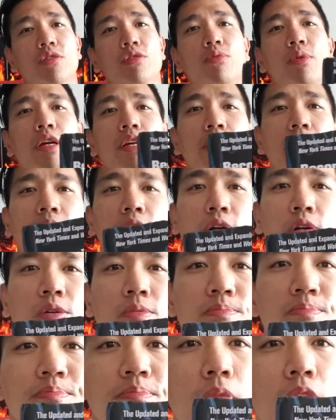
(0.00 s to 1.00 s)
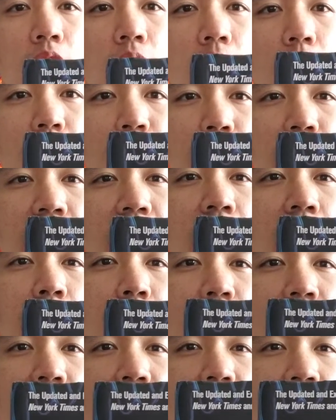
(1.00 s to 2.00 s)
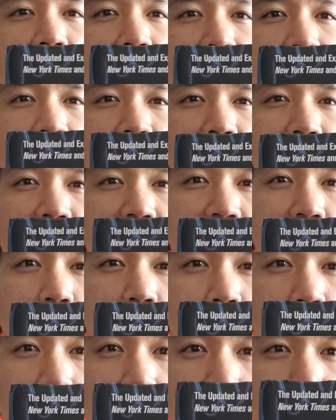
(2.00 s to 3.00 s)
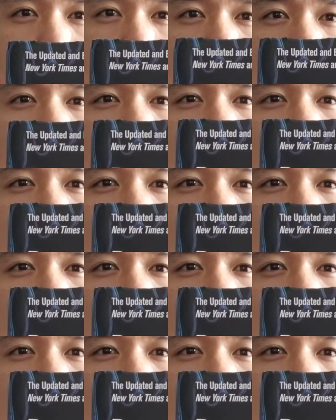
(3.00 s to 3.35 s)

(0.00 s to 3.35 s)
right here, "Becoming a Supple Leopard"